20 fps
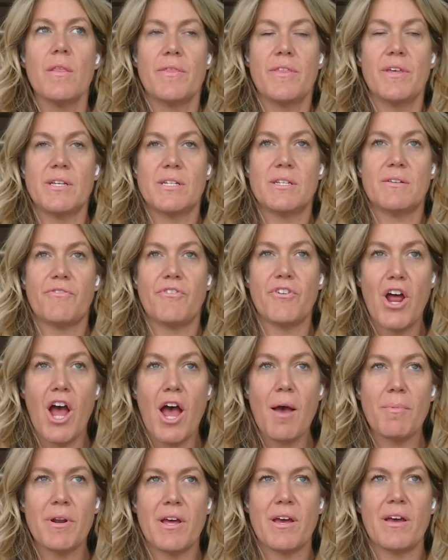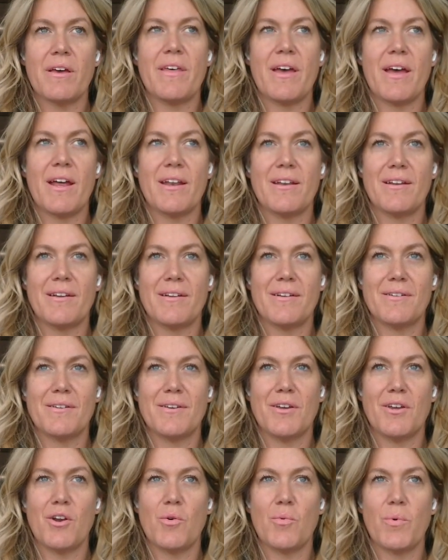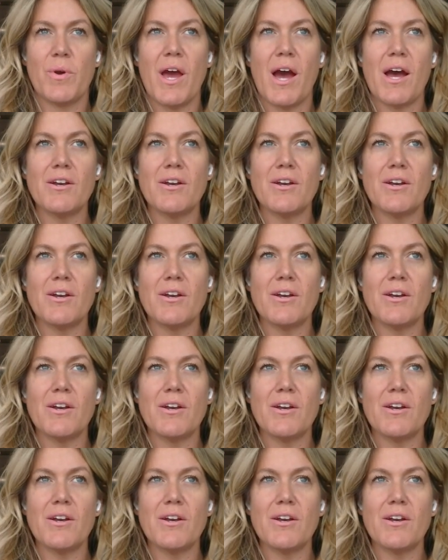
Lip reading: this phenomena that, we